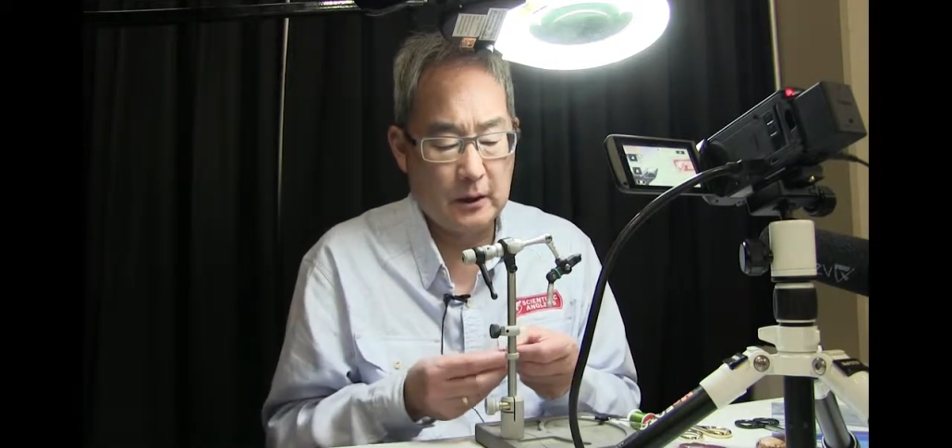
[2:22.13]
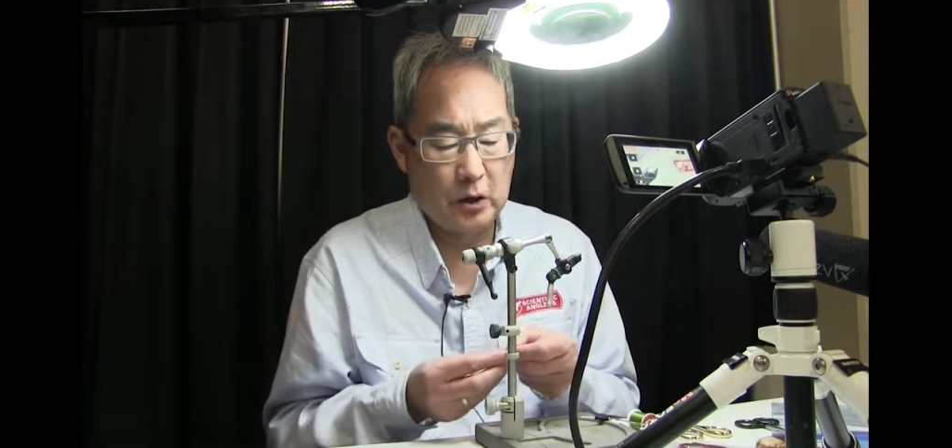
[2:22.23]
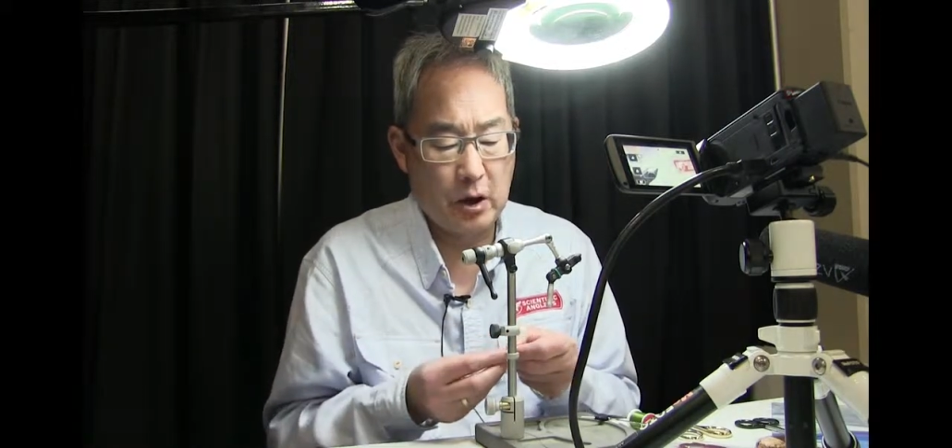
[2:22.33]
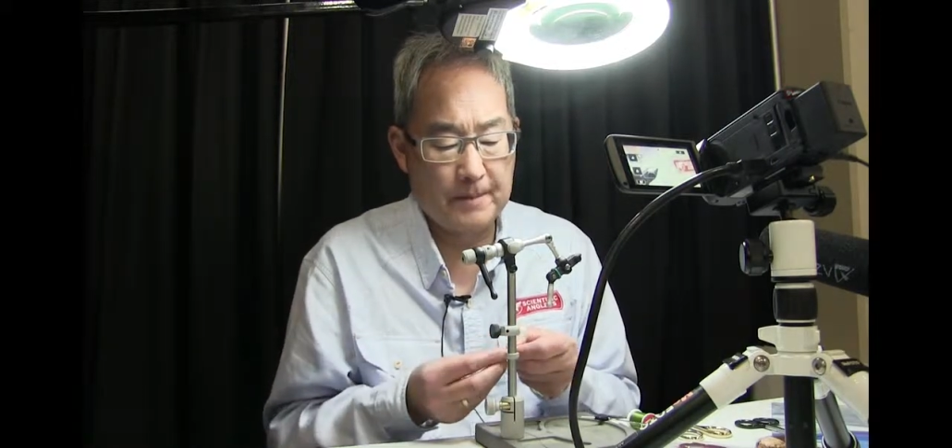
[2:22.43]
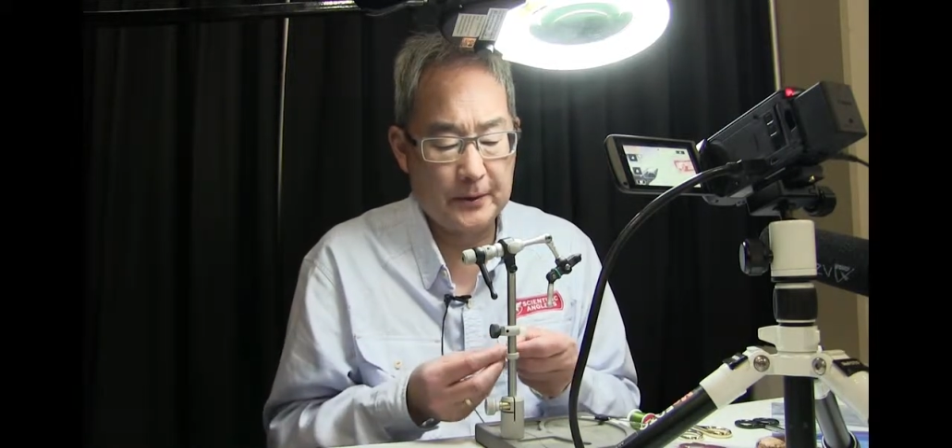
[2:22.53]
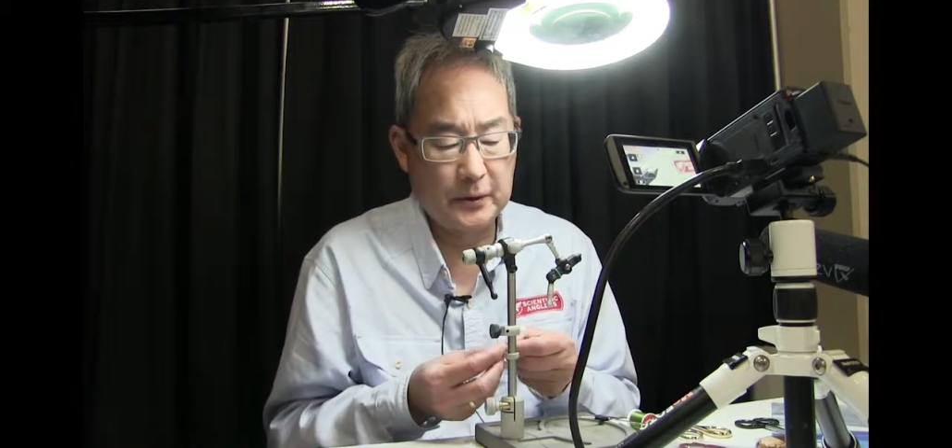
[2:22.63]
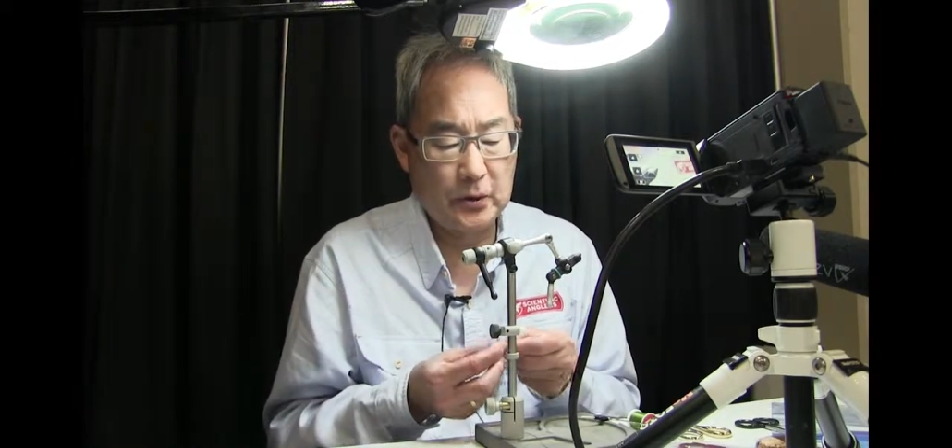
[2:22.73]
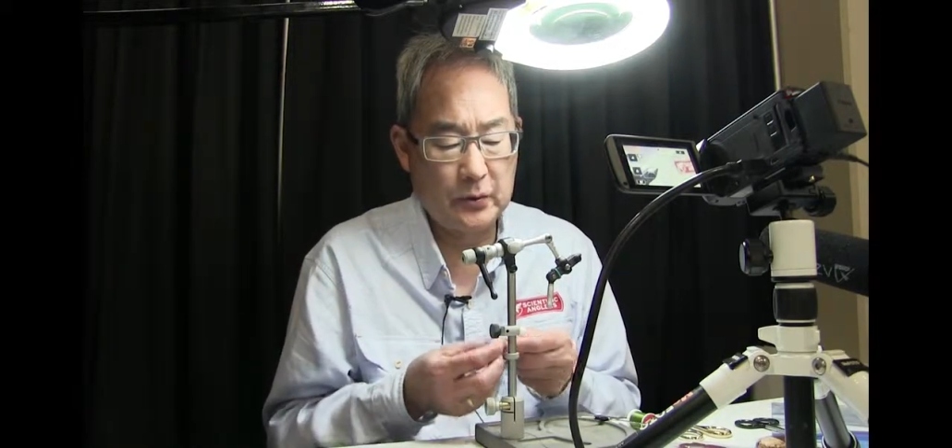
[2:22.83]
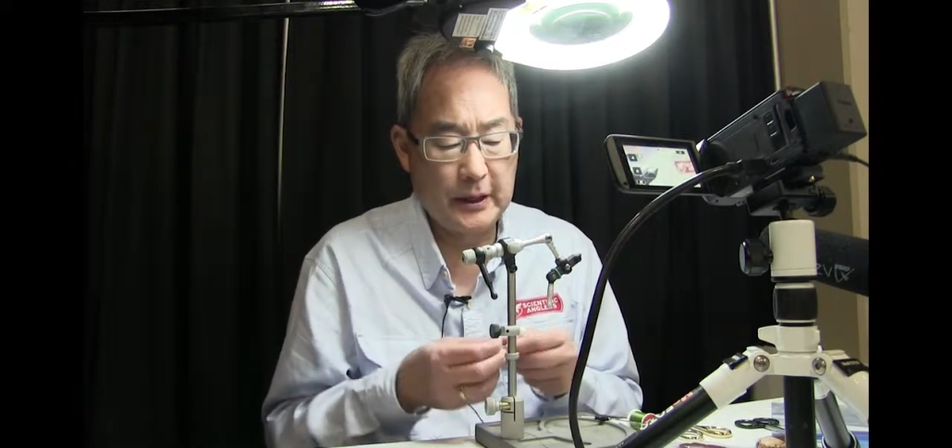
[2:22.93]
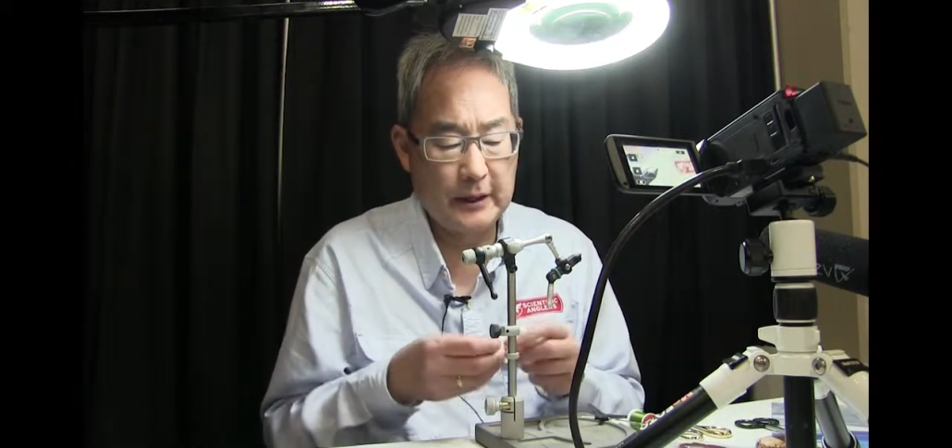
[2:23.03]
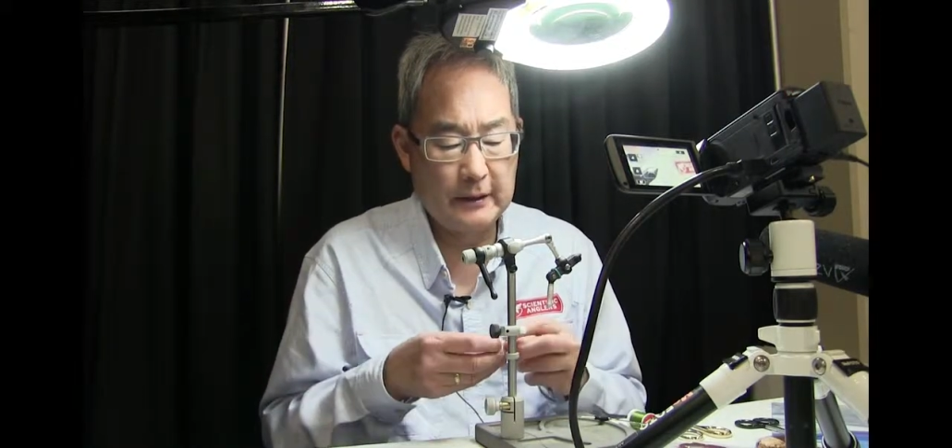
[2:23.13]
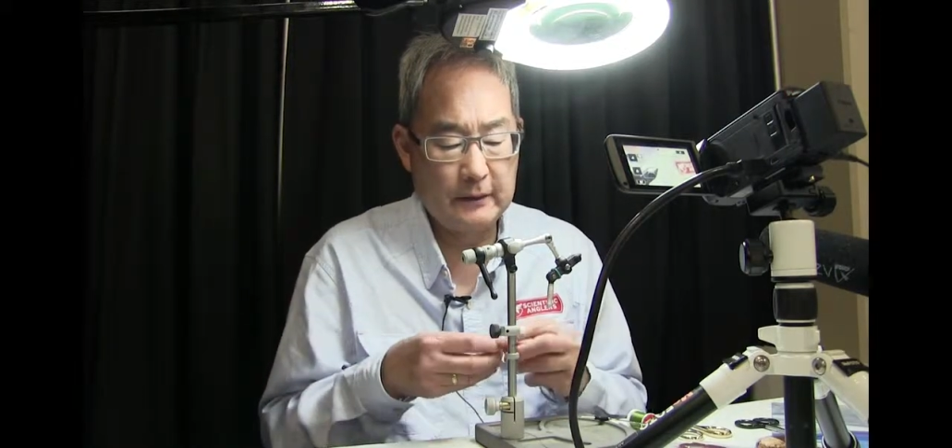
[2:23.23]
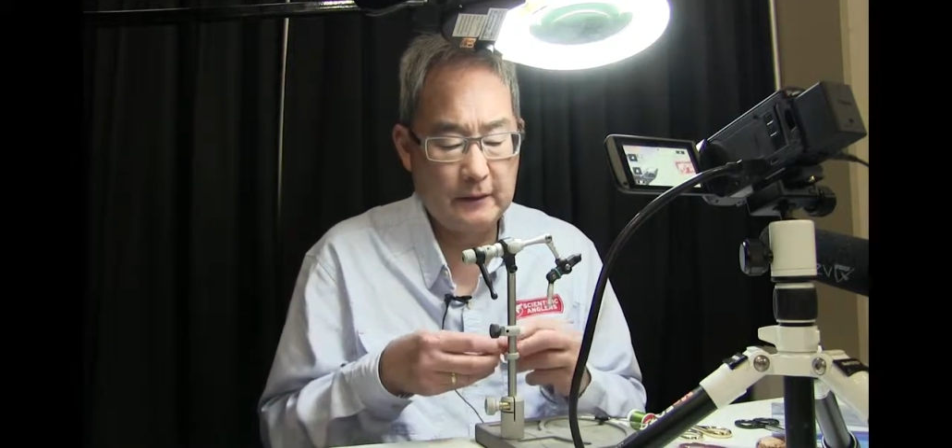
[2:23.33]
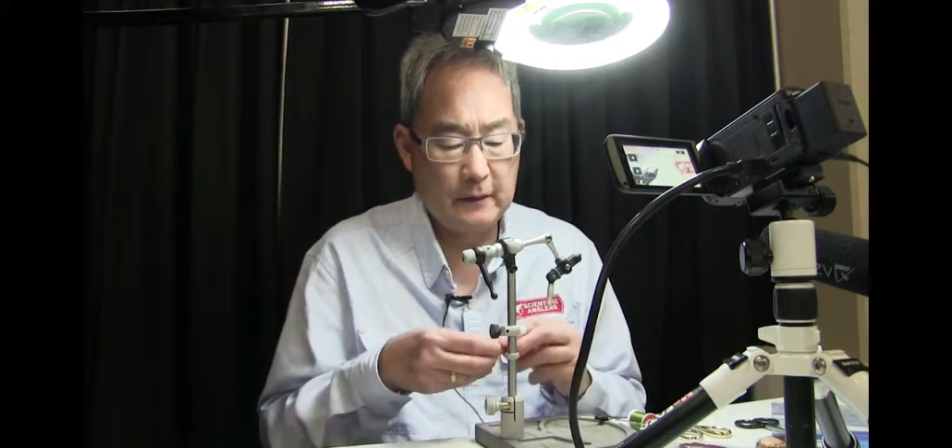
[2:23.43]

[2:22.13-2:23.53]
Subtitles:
copper cone head